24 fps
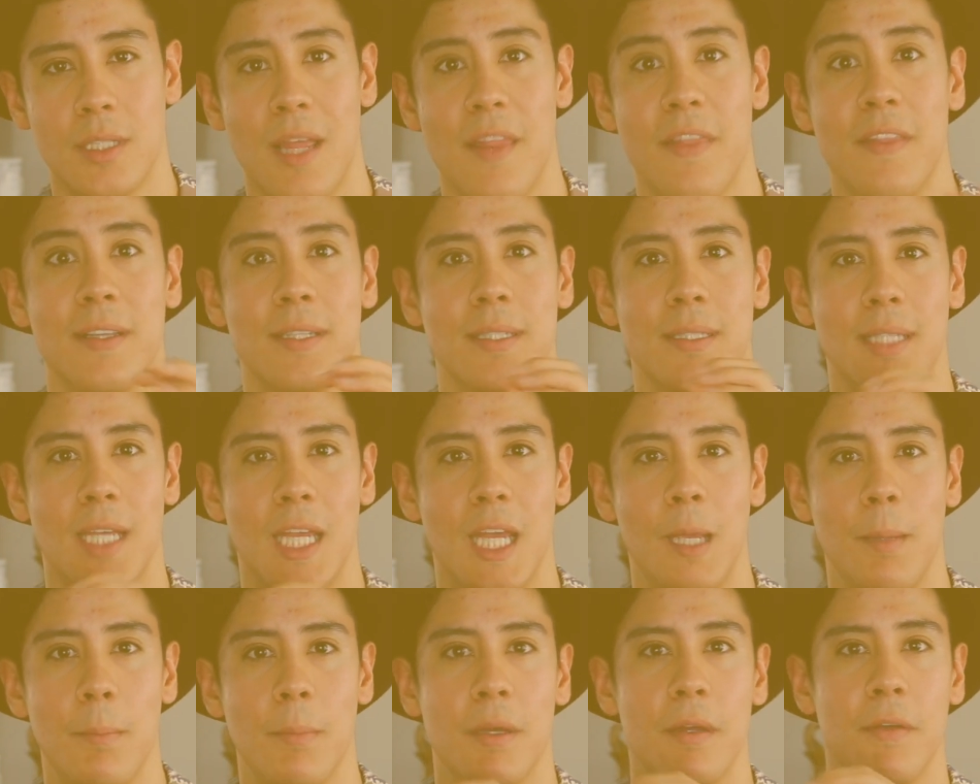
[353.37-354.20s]
the
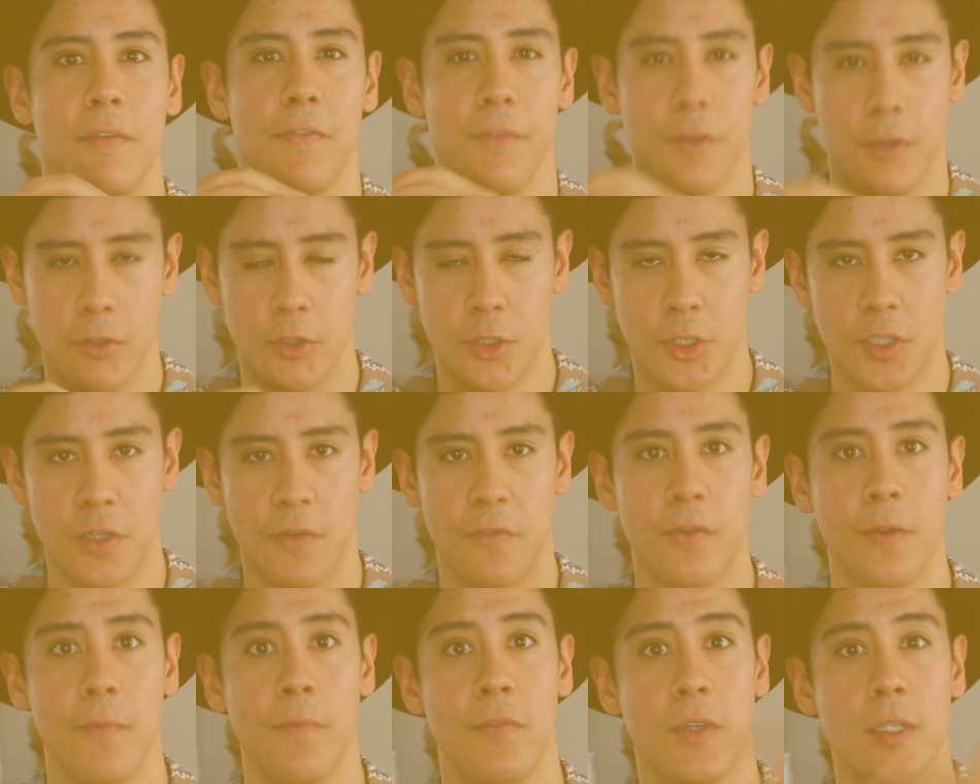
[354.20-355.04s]
same
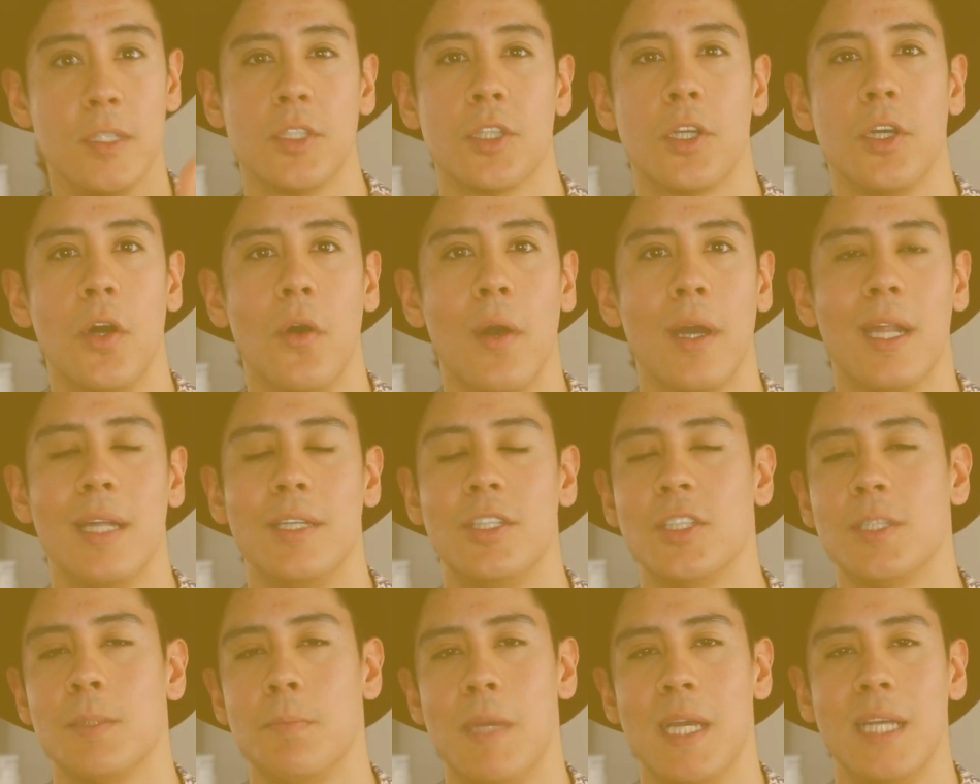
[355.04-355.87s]
filter from VSCO, and it
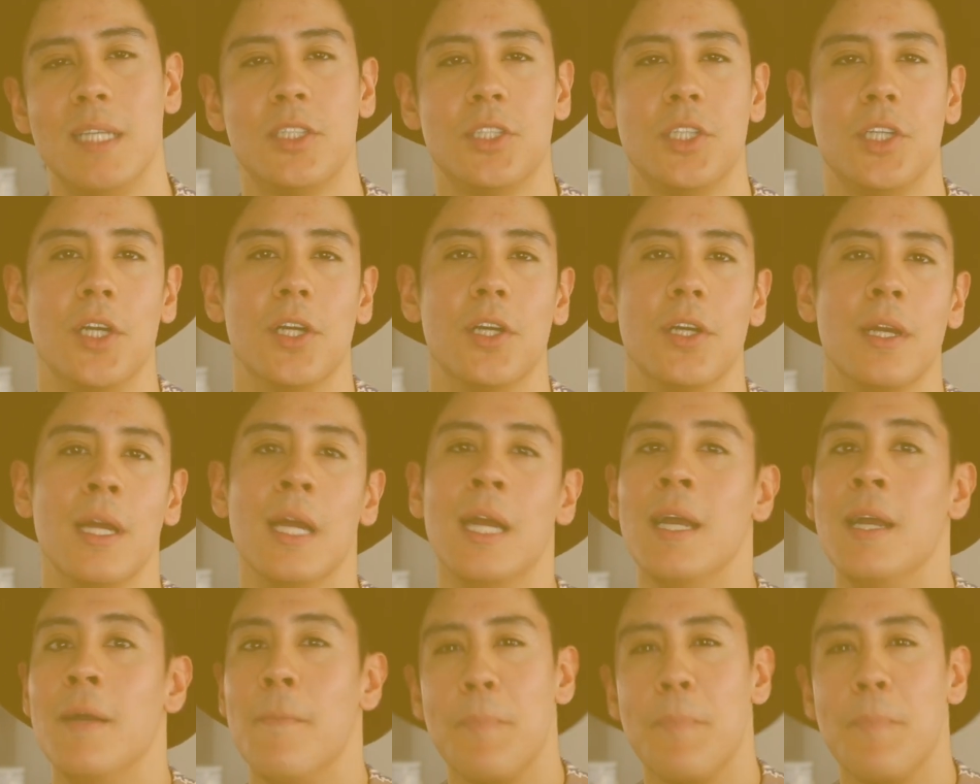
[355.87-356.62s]
just makes your